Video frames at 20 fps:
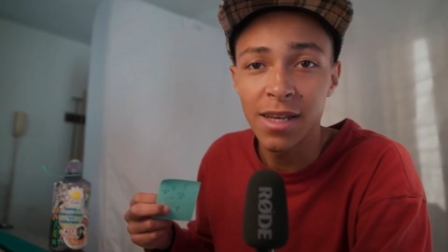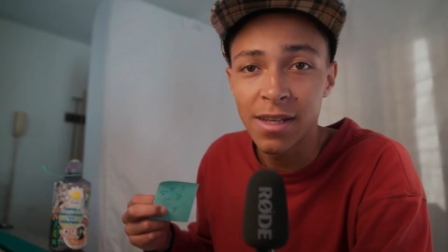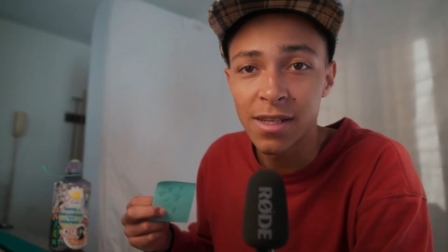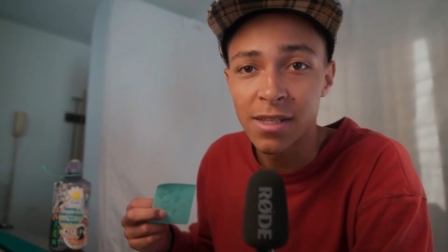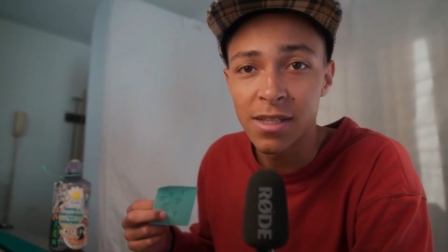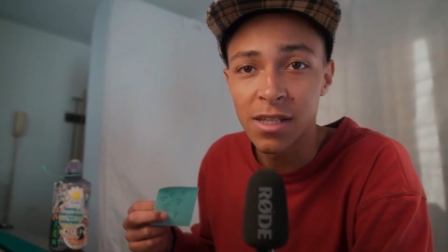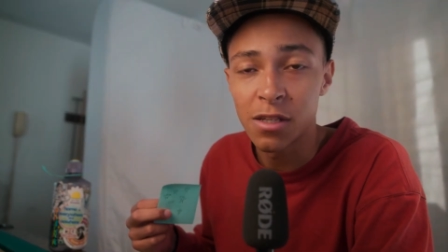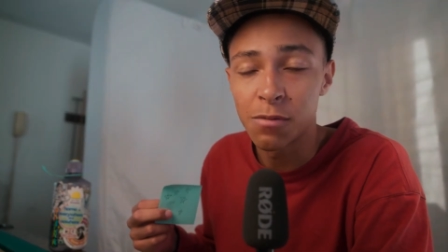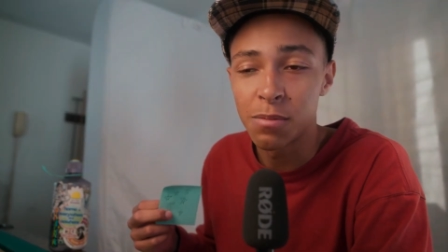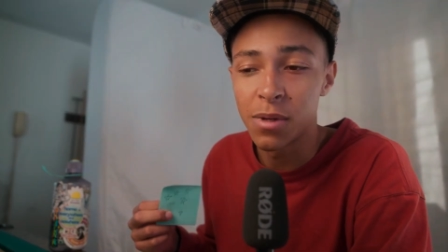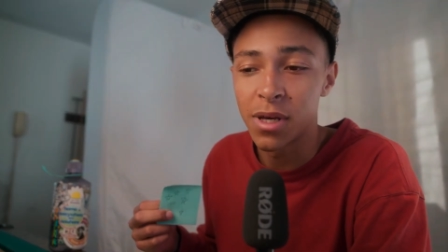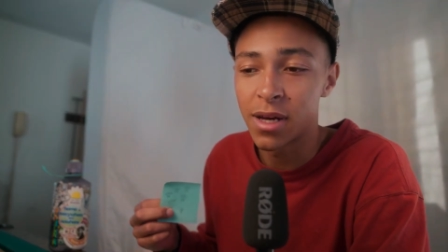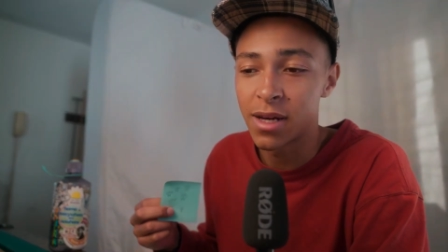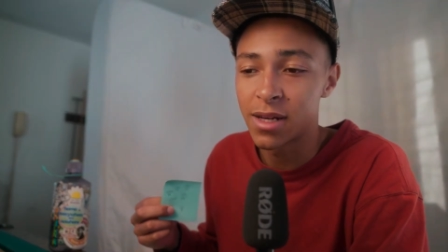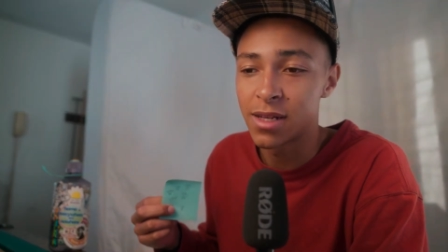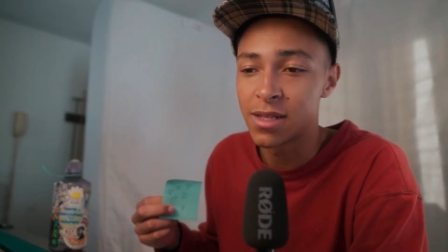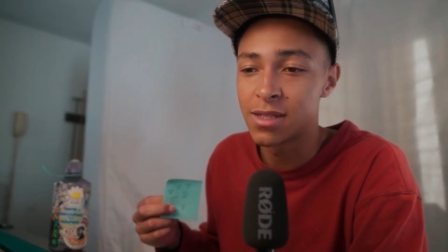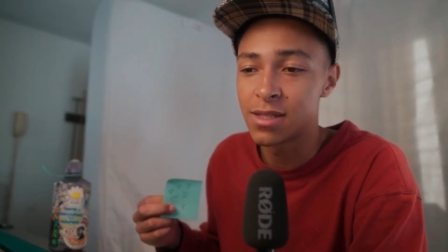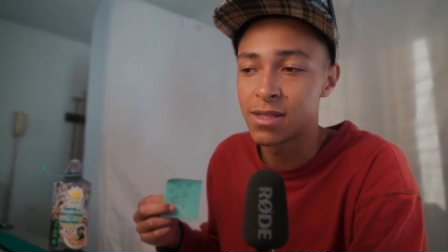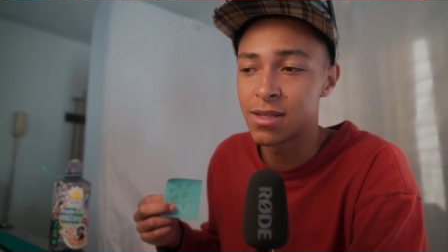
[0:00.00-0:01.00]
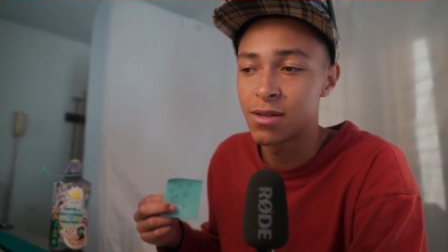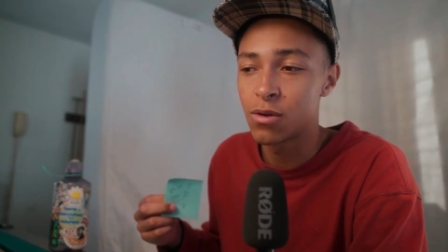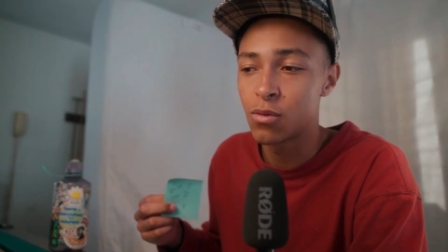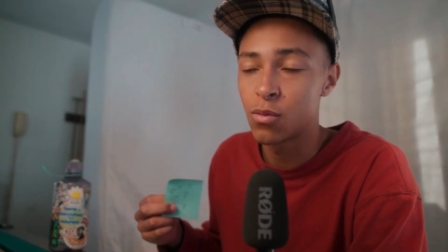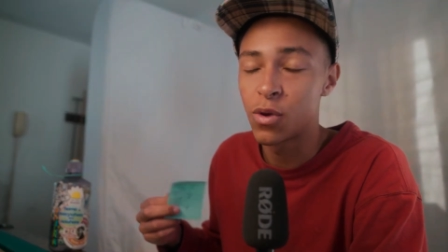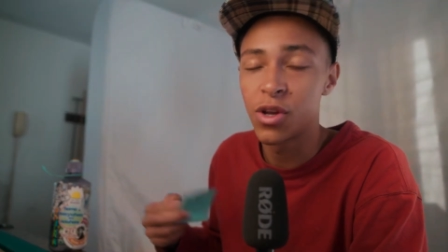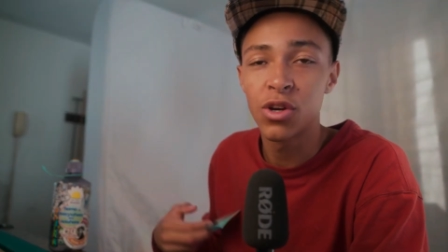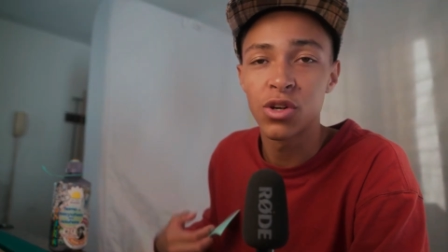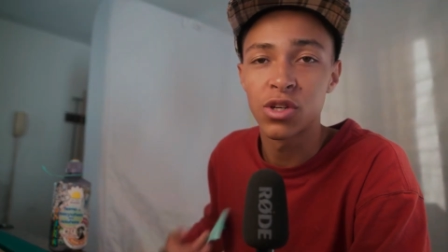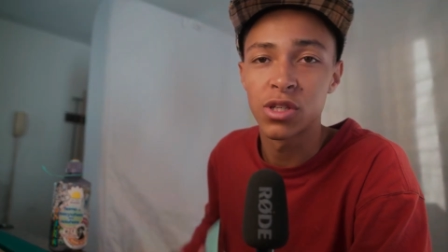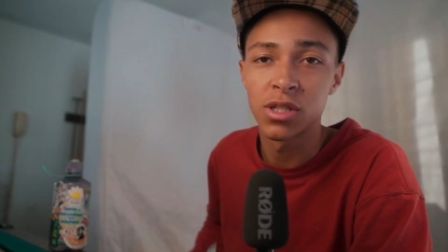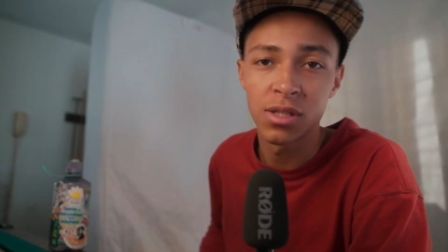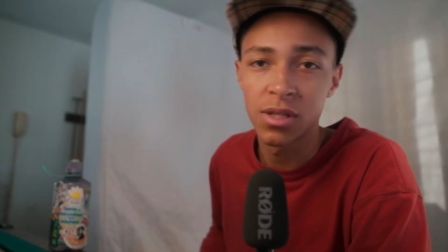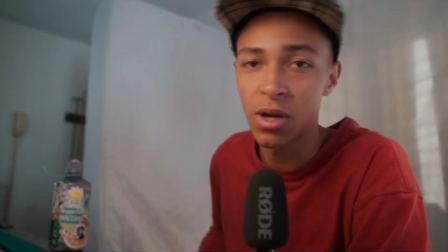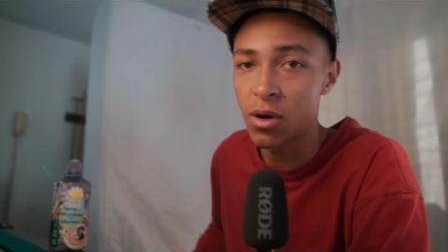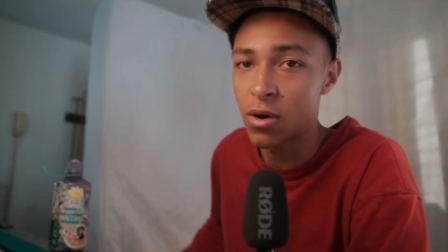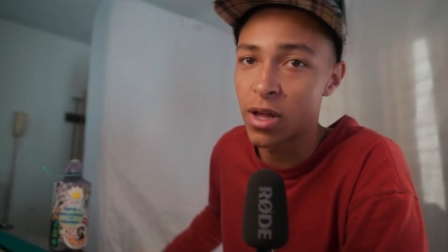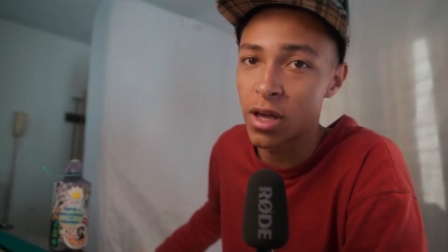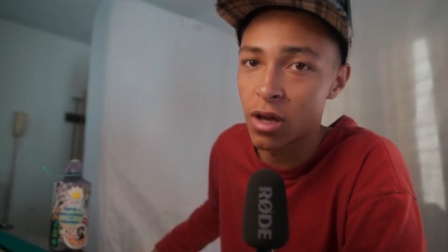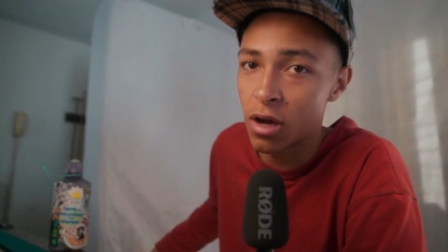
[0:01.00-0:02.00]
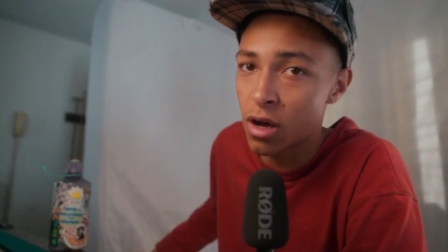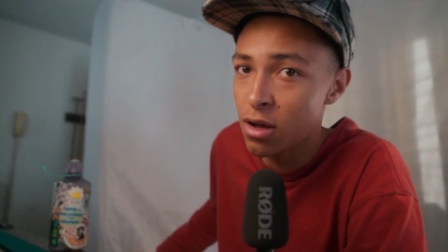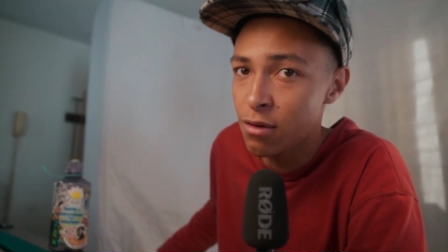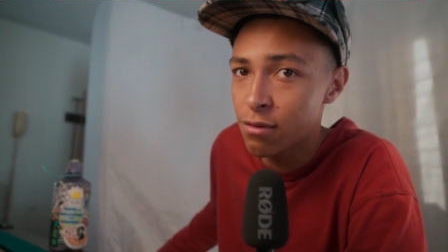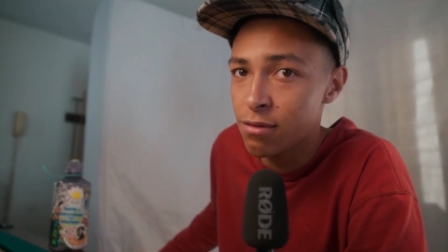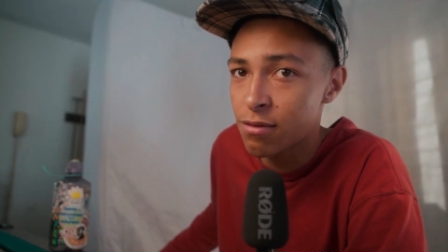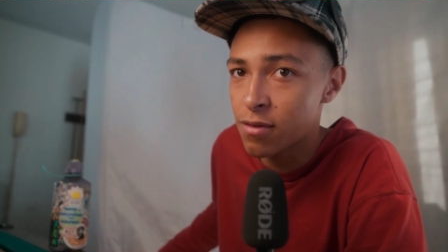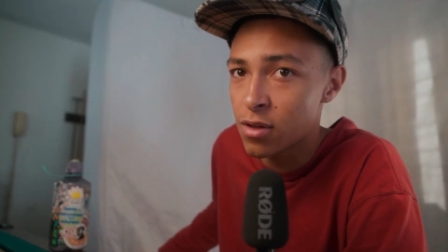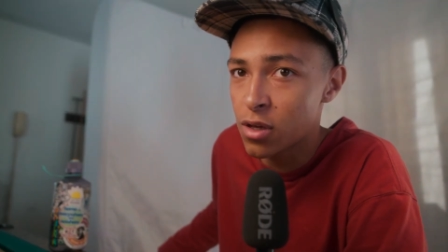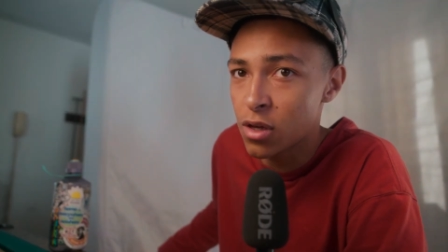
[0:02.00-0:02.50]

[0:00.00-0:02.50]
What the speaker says: this is because when you're starting off,